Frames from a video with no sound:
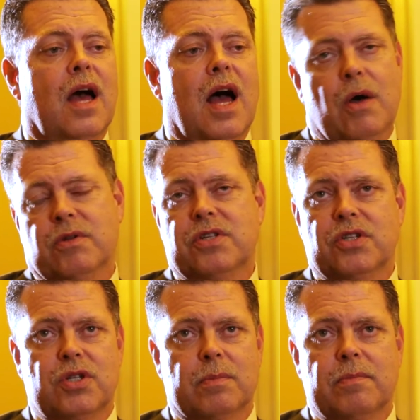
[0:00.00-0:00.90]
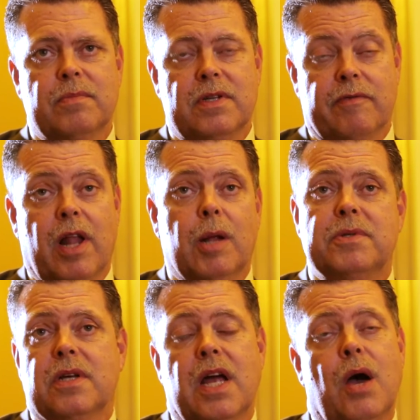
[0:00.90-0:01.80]
how the system
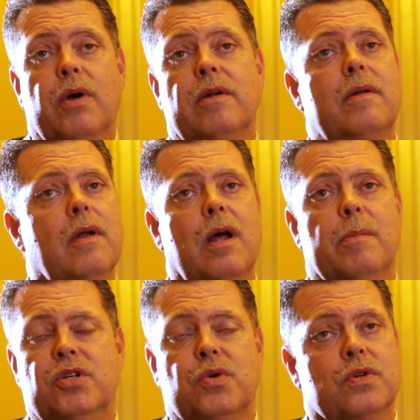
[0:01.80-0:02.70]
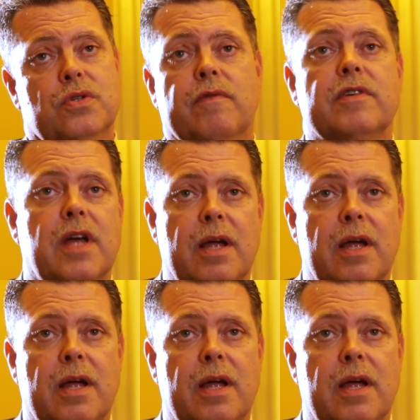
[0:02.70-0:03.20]
develops and how it matures over